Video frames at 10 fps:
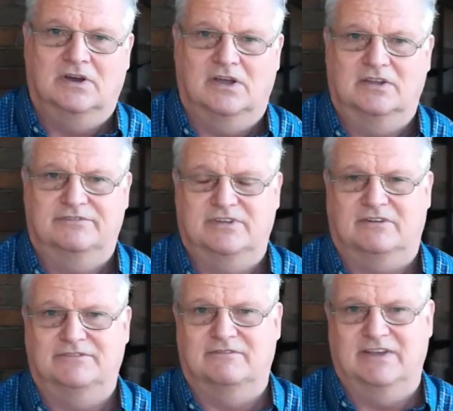and of
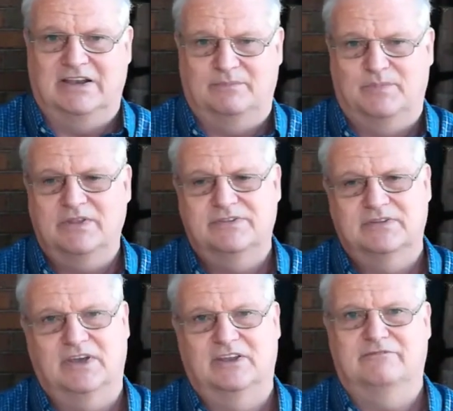self-development,
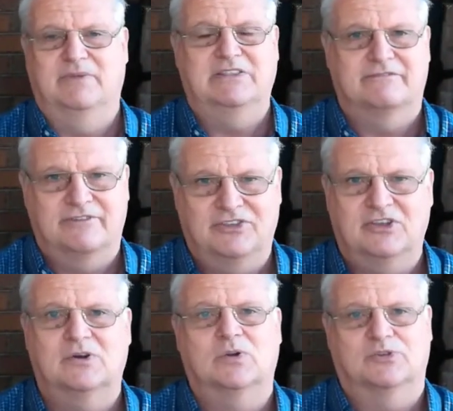and of
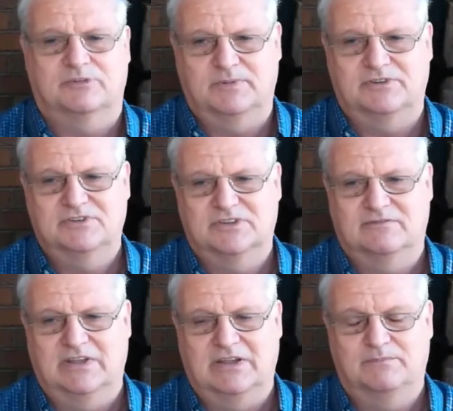metaphysical or spiritual
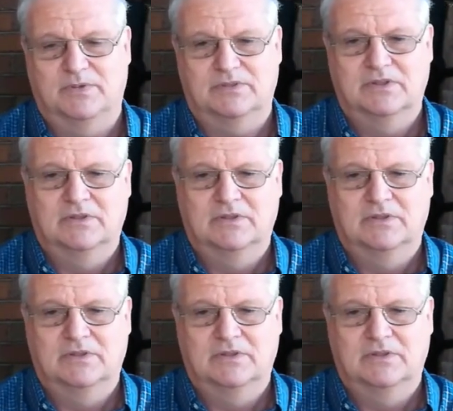development.